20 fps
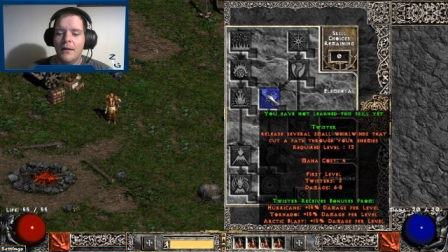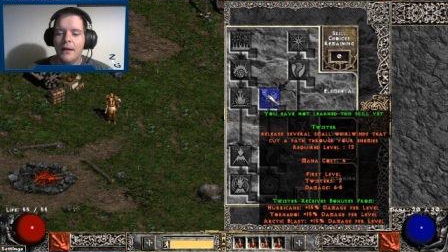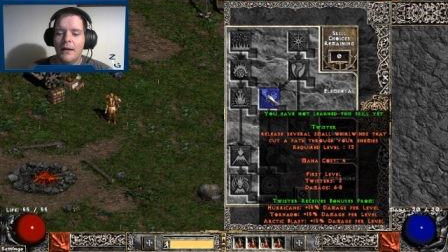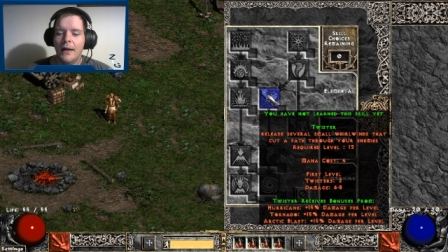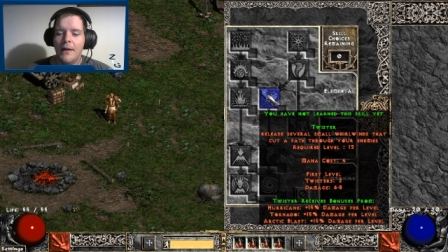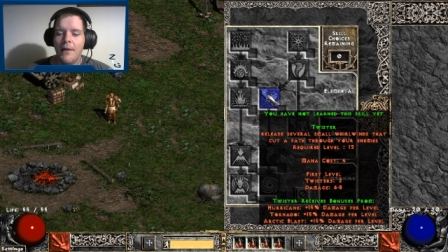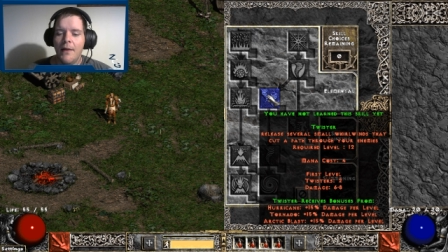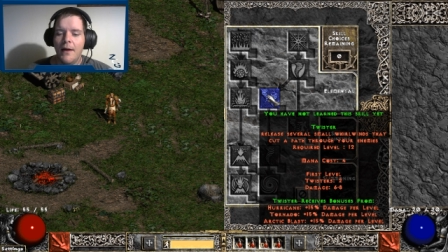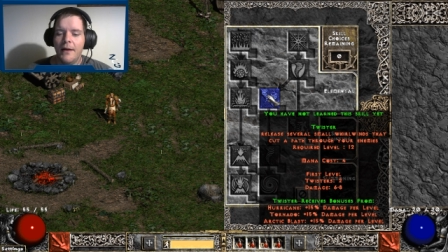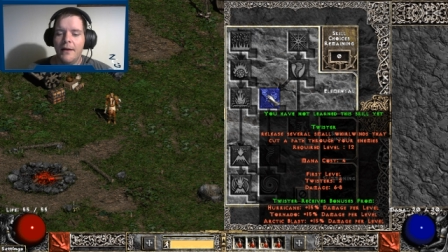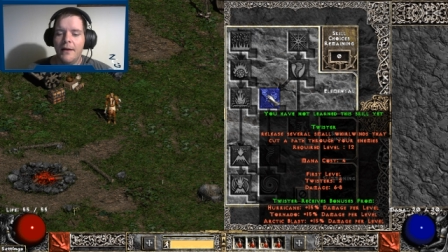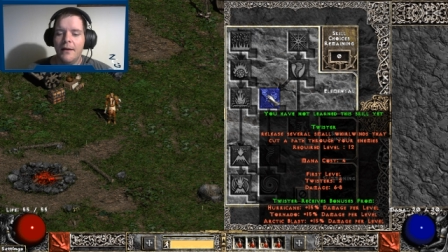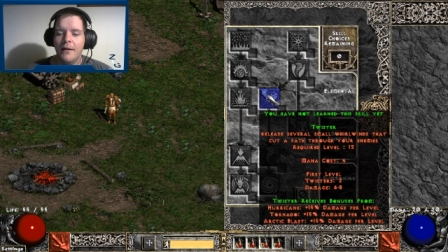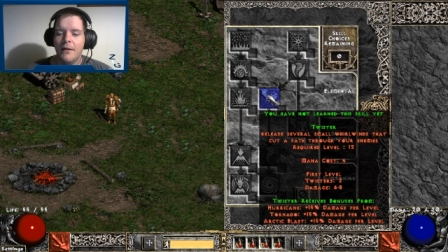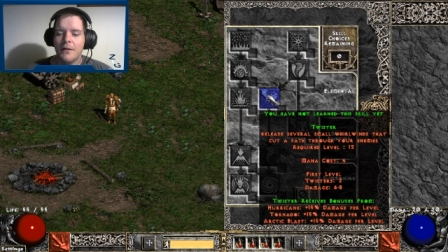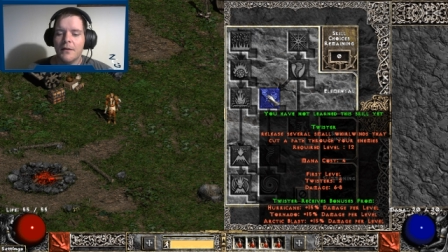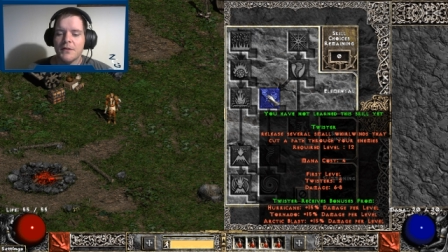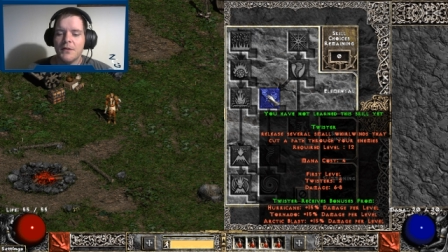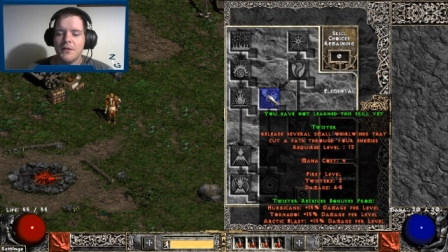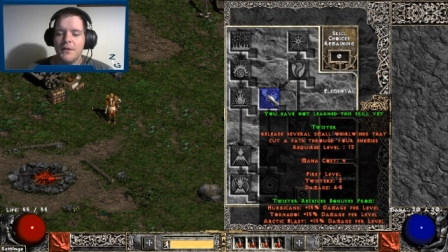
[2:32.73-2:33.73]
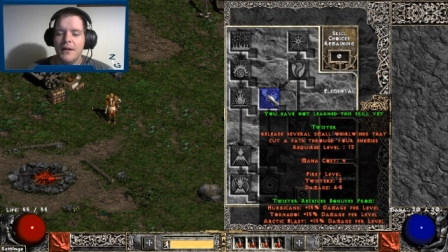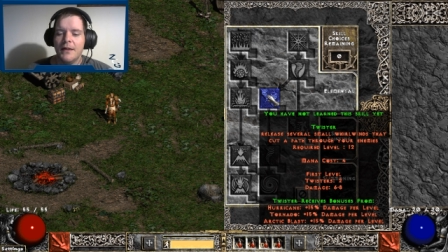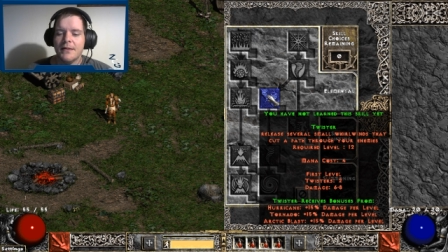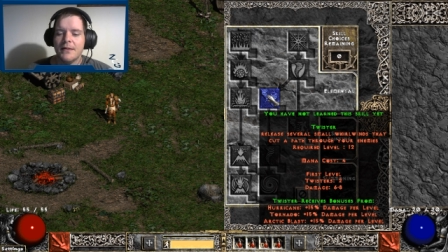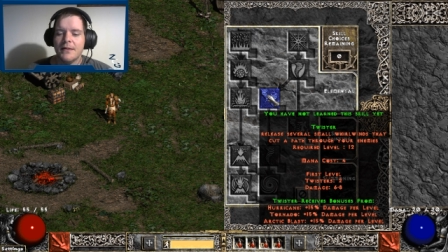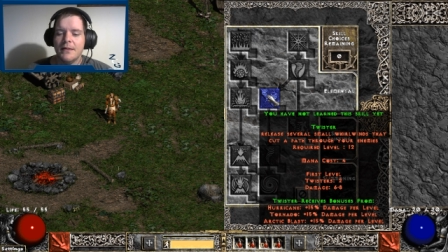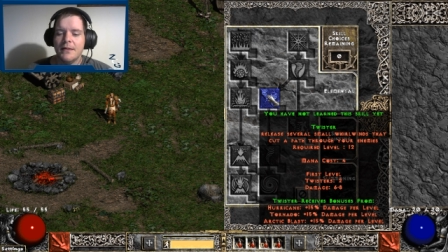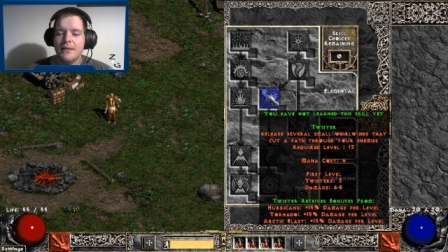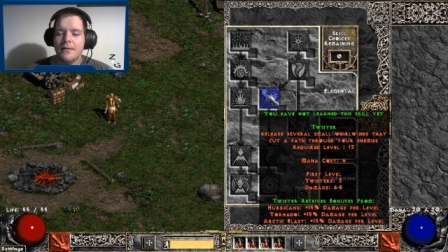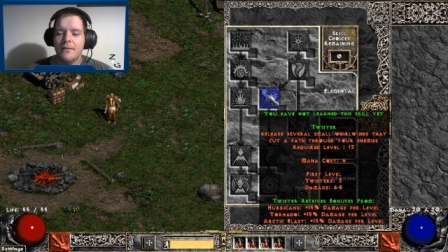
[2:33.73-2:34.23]
And then it also
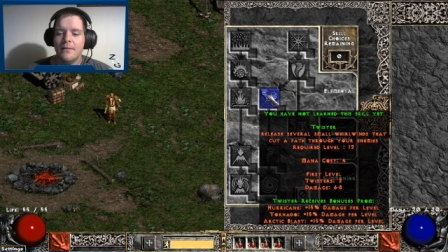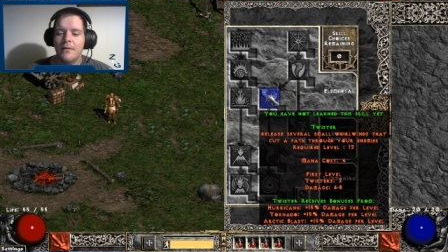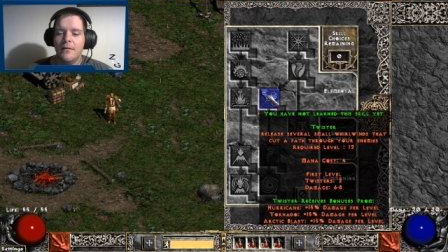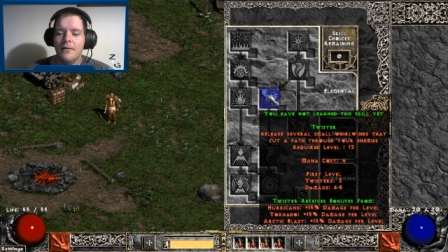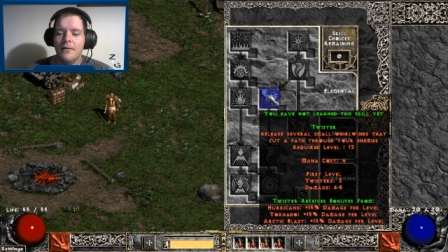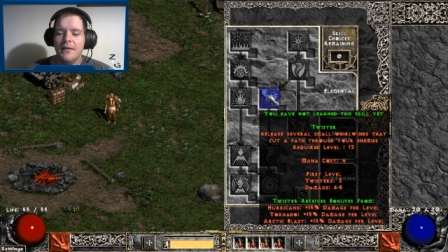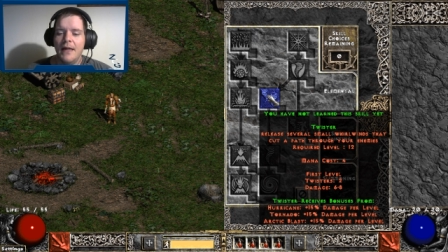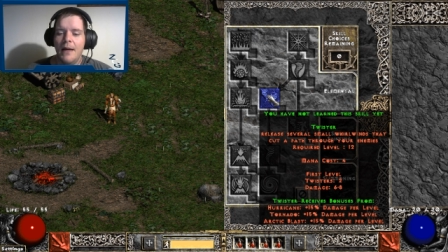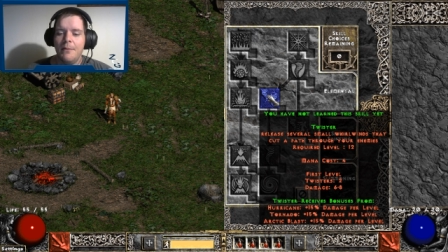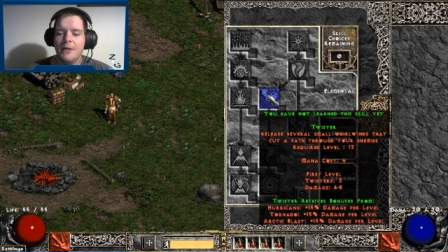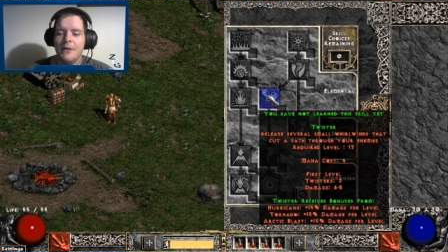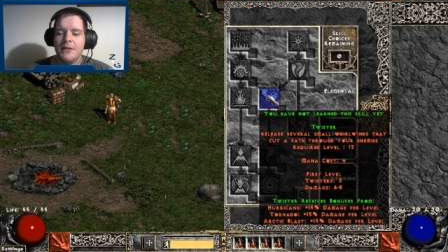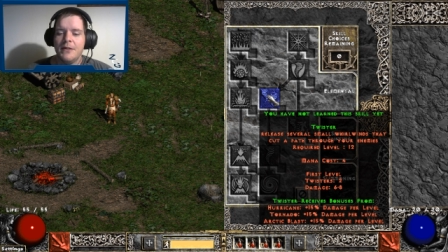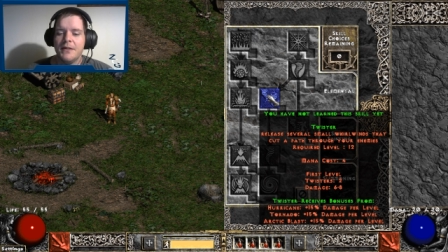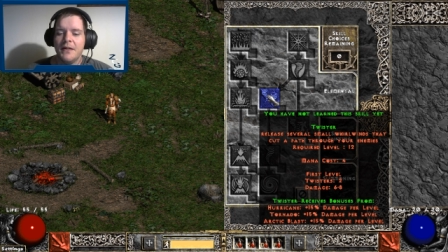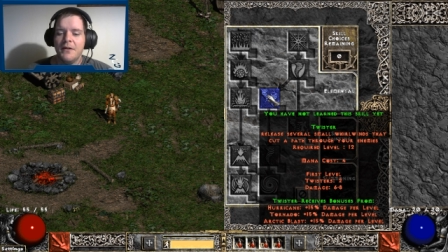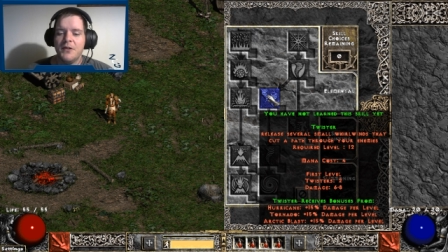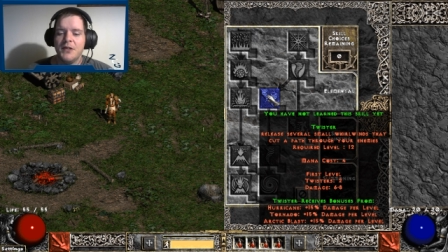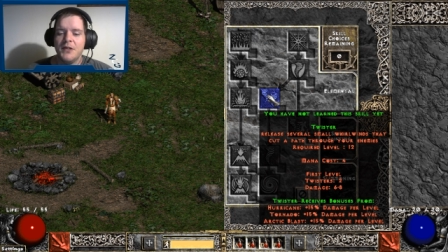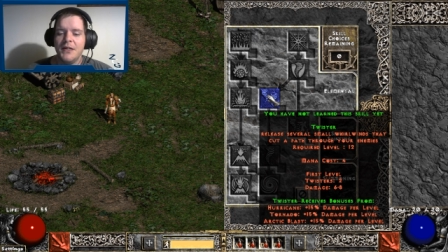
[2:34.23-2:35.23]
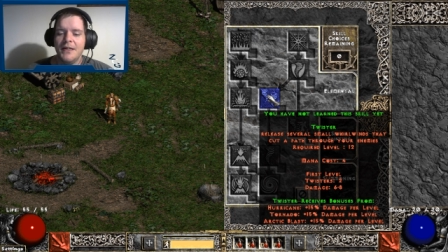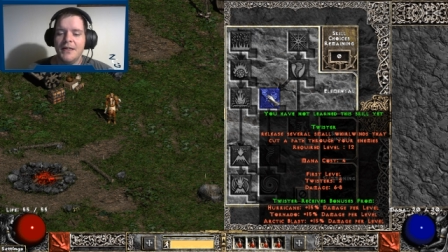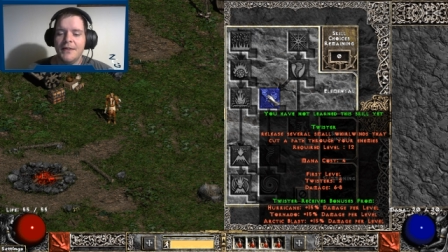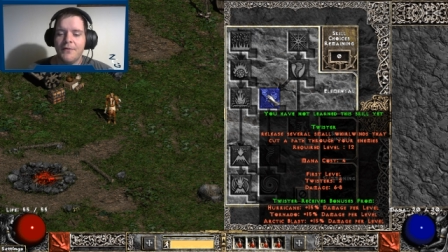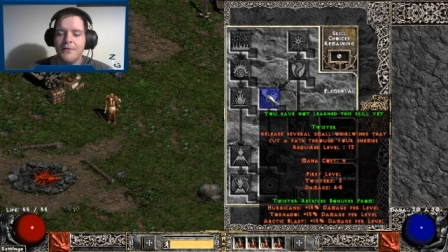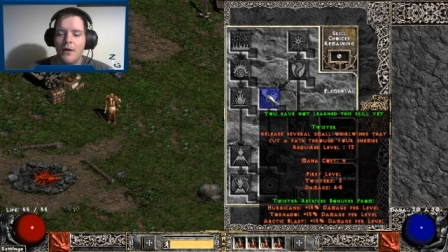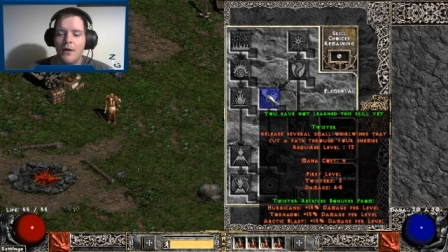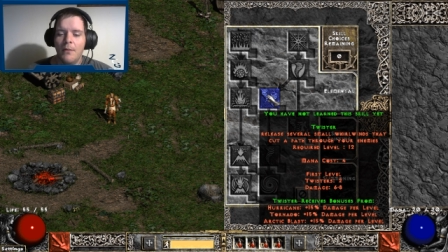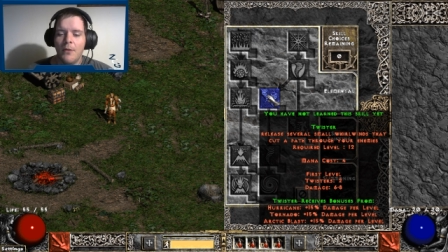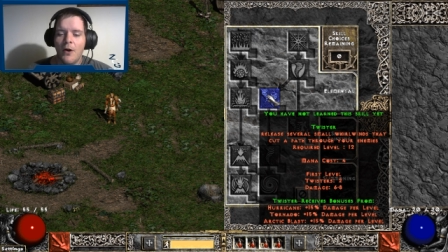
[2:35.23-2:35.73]
gets damage synergies
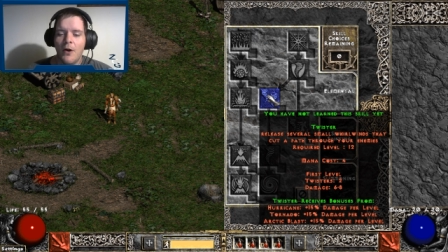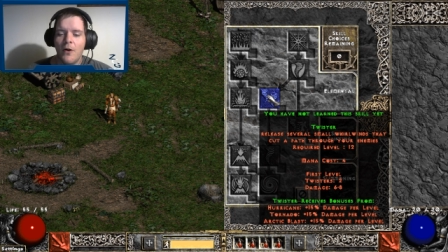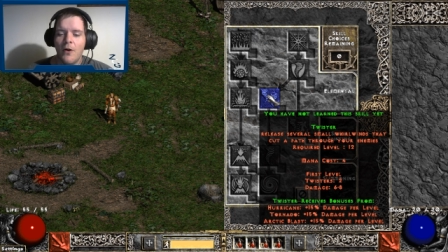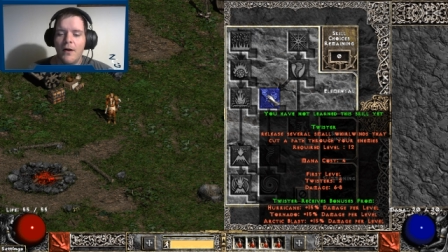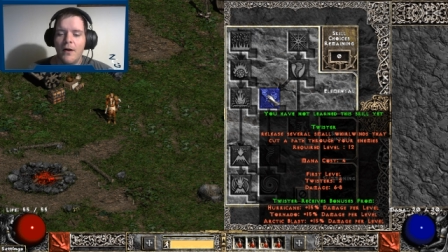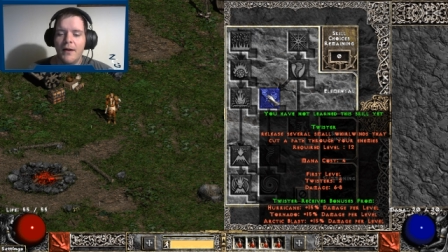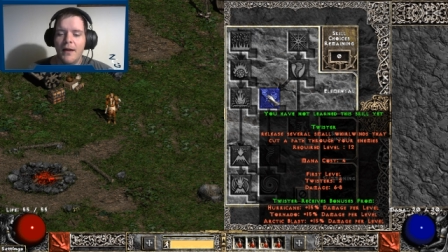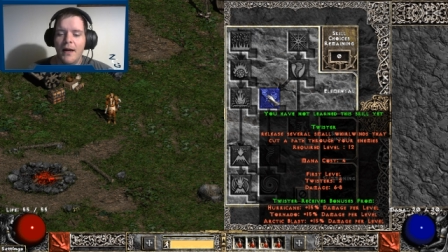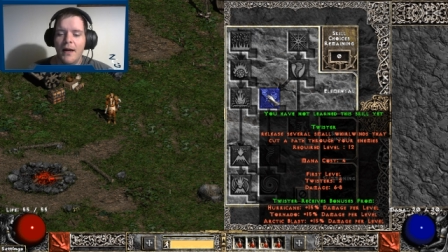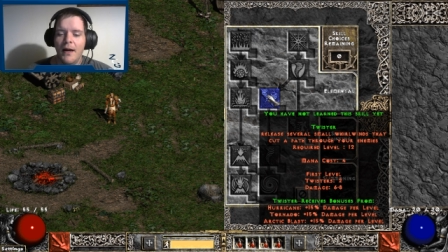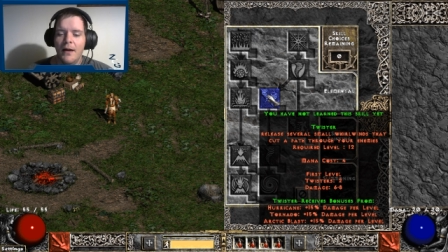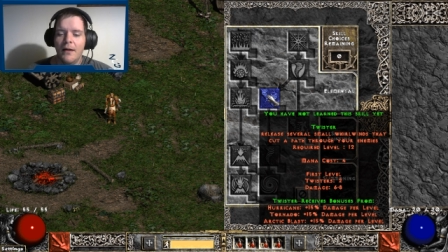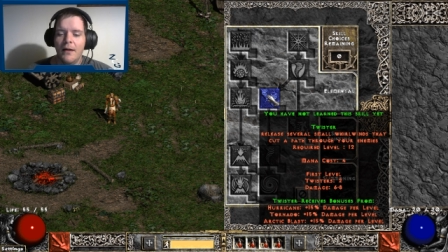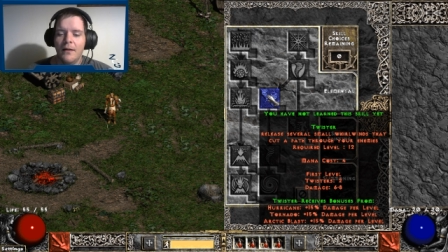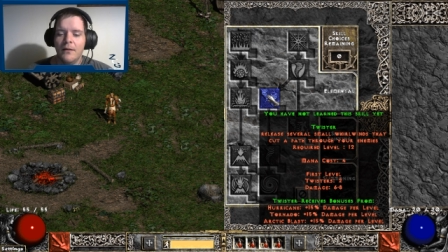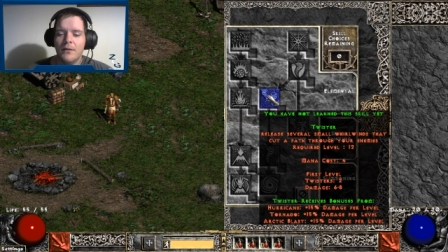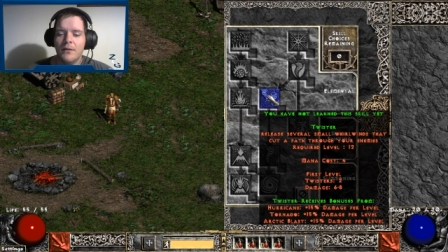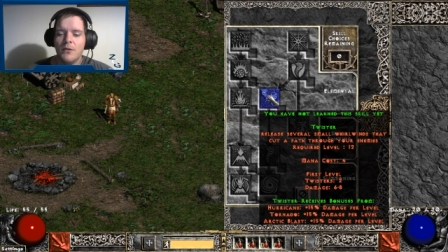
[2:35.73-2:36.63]
from Hurricane,